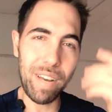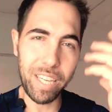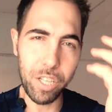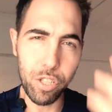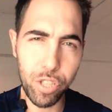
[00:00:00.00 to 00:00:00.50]
I
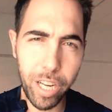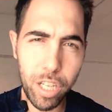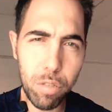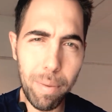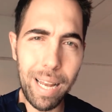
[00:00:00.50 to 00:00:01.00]
can
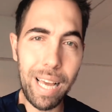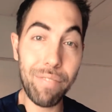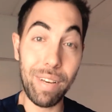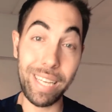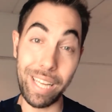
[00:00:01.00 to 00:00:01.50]
change my life,
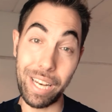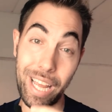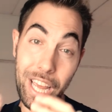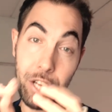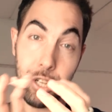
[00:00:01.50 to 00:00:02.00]
I can
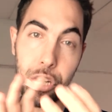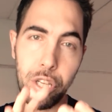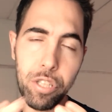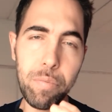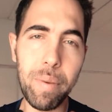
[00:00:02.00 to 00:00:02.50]

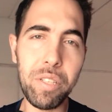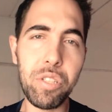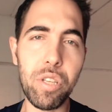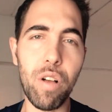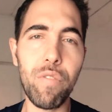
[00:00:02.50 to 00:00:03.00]
adjust
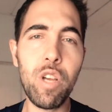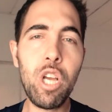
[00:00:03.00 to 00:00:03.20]
myself